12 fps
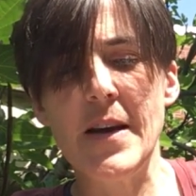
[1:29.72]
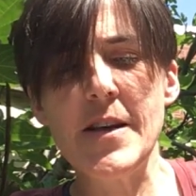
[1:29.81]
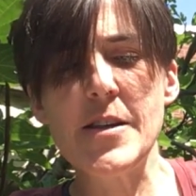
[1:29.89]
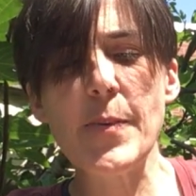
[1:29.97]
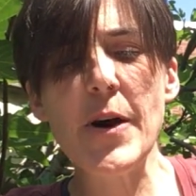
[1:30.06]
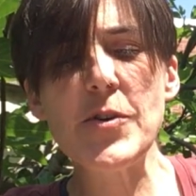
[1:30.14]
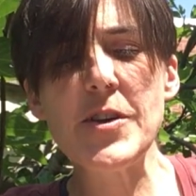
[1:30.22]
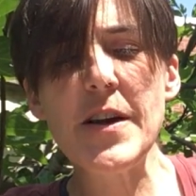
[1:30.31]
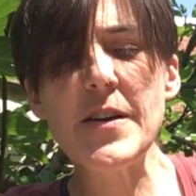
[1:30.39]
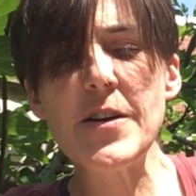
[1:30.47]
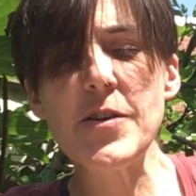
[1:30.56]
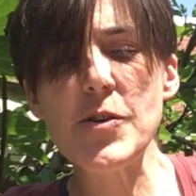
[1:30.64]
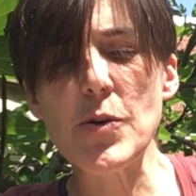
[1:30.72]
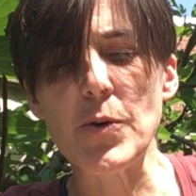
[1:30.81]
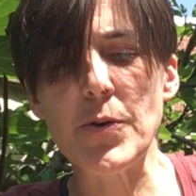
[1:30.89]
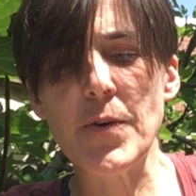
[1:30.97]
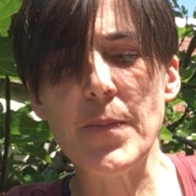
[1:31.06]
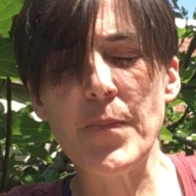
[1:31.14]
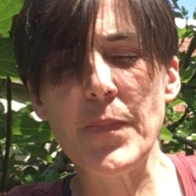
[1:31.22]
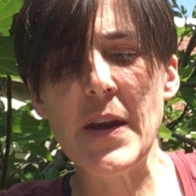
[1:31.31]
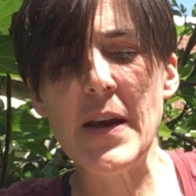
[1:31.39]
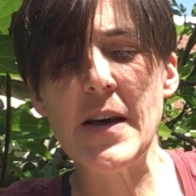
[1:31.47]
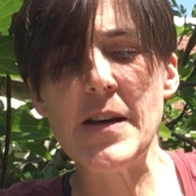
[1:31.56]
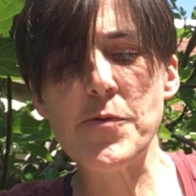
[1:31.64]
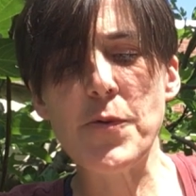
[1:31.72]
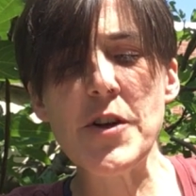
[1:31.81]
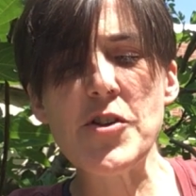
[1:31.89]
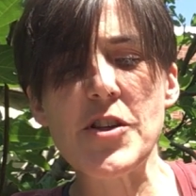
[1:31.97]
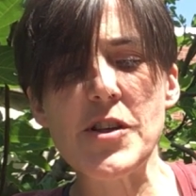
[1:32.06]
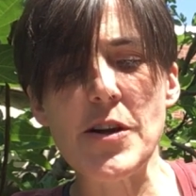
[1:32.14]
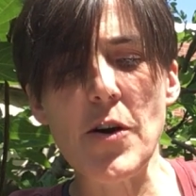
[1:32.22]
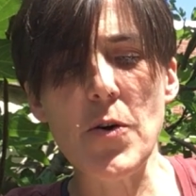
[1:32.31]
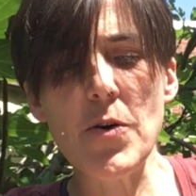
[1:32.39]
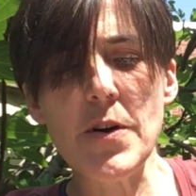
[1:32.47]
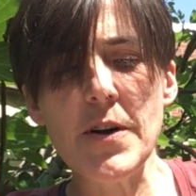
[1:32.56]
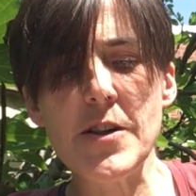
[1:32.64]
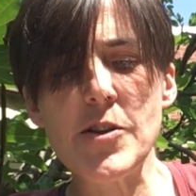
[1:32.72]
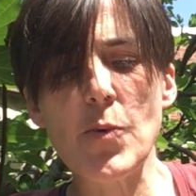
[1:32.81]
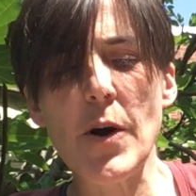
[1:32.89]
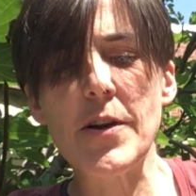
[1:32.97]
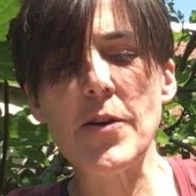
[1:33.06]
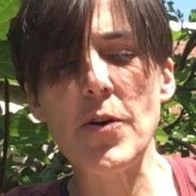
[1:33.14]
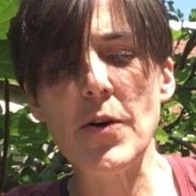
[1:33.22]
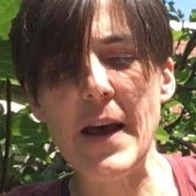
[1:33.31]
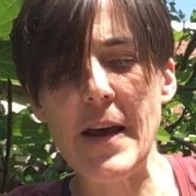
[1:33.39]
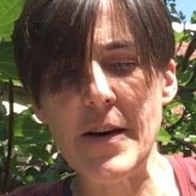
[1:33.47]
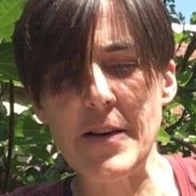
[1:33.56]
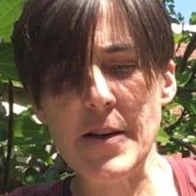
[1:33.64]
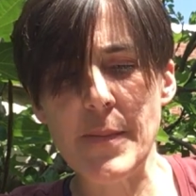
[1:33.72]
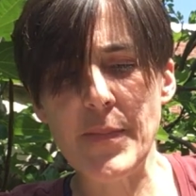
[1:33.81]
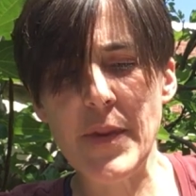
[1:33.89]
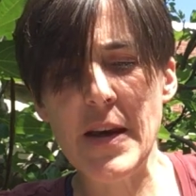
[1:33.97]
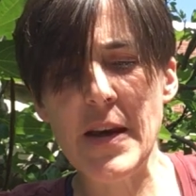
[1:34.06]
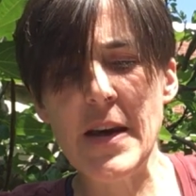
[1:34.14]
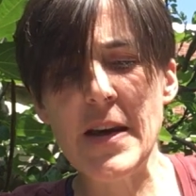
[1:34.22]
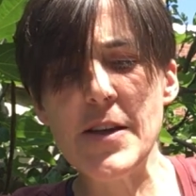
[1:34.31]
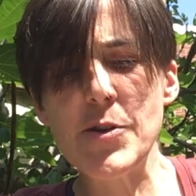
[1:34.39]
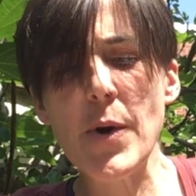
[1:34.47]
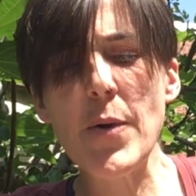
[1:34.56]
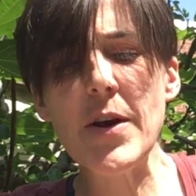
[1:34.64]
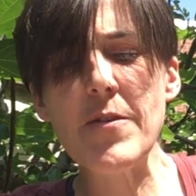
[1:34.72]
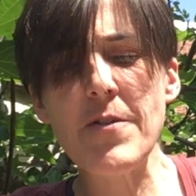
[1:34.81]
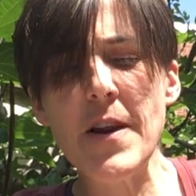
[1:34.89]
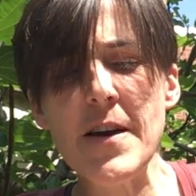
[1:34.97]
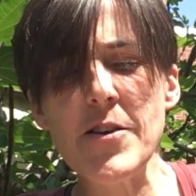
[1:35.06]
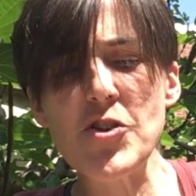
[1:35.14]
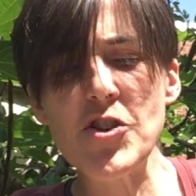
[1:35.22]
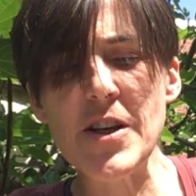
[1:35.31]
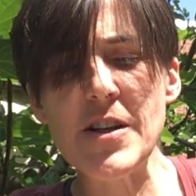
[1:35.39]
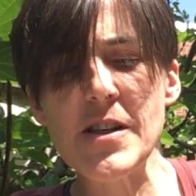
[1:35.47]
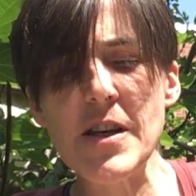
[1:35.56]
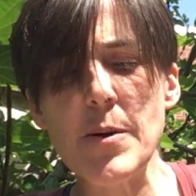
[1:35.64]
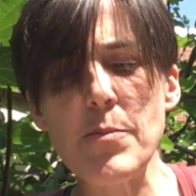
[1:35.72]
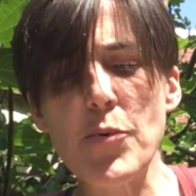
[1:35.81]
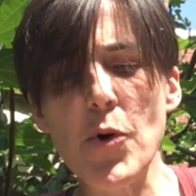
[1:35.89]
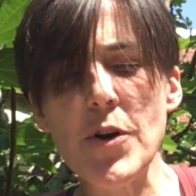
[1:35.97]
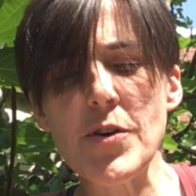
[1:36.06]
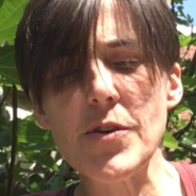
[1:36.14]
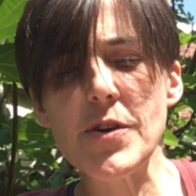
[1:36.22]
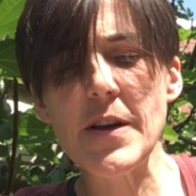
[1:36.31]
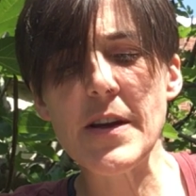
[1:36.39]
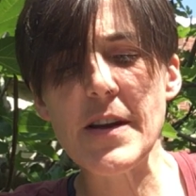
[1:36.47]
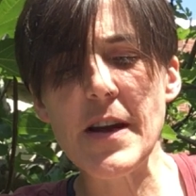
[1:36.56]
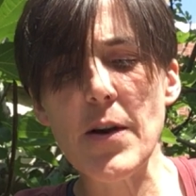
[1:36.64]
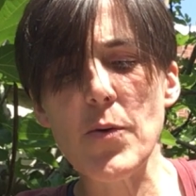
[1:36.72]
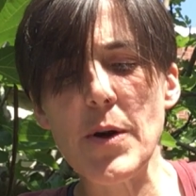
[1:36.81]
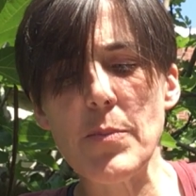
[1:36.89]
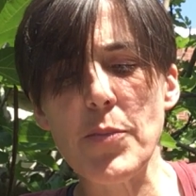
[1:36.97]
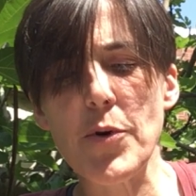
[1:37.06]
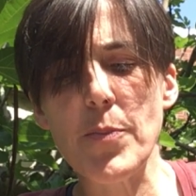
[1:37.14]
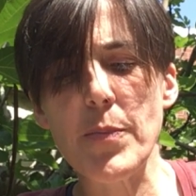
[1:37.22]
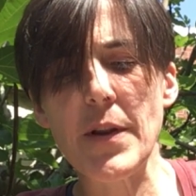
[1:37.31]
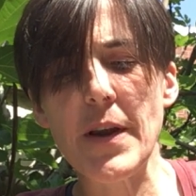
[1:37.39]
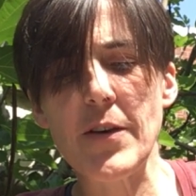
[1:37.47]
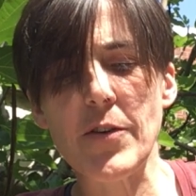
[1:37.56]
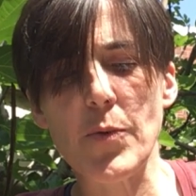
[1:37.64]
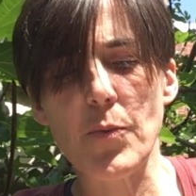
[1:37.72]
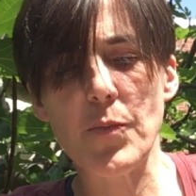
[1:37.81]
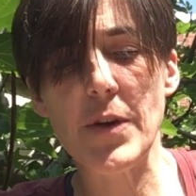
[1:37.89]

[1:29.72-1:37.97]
He's about 10 years old. His fringe is long, he's quite long-haired. He's wearing flared jeans and embroidered in yellow and purple at the